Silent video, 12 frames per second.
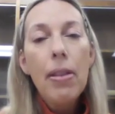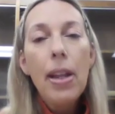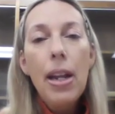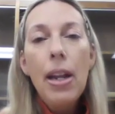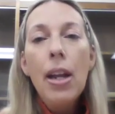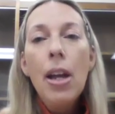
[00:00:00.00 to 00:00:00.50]

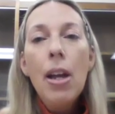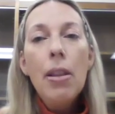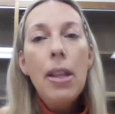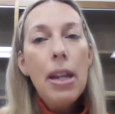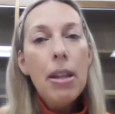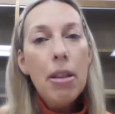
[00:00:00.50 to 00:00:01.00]

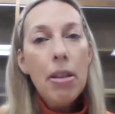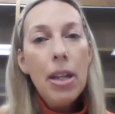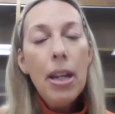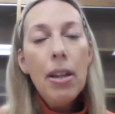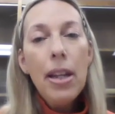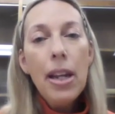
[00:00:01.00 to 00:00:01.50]
They
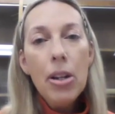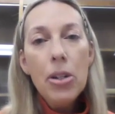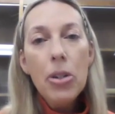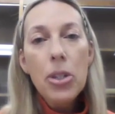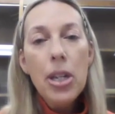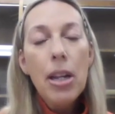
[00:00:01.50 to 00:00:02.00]
think they
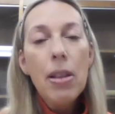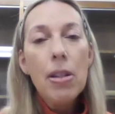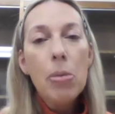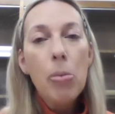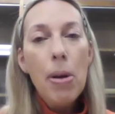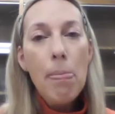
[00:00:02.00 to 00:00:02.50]
understand
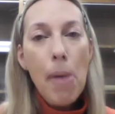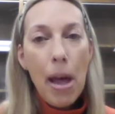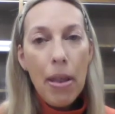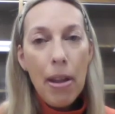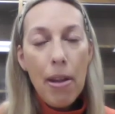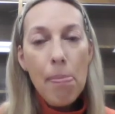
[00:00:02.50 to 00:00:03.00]
this one
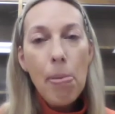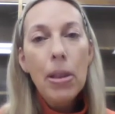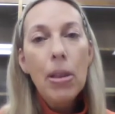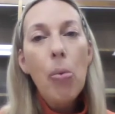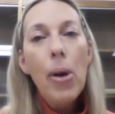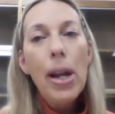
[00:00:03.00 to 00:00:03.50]
method,
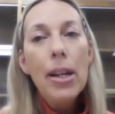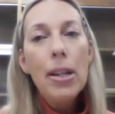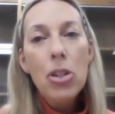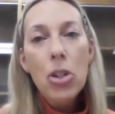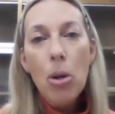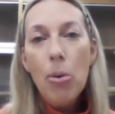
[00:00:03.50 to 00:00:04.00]
but the way
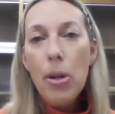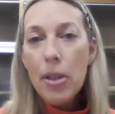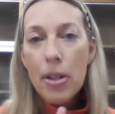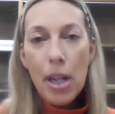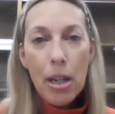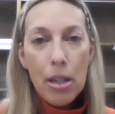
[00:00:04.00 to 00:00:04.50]
it's shown in
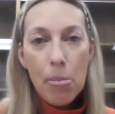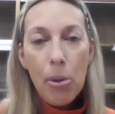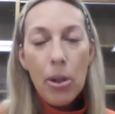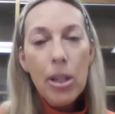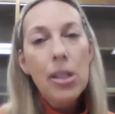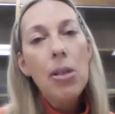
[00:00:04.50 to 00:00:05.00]
the
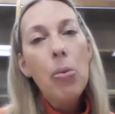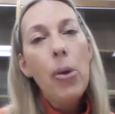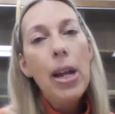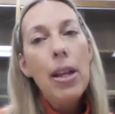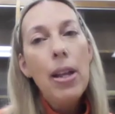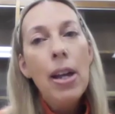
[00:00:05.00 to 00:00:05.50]
textbook is the
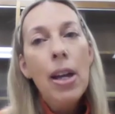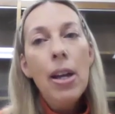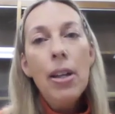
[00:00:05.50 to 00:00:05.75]
way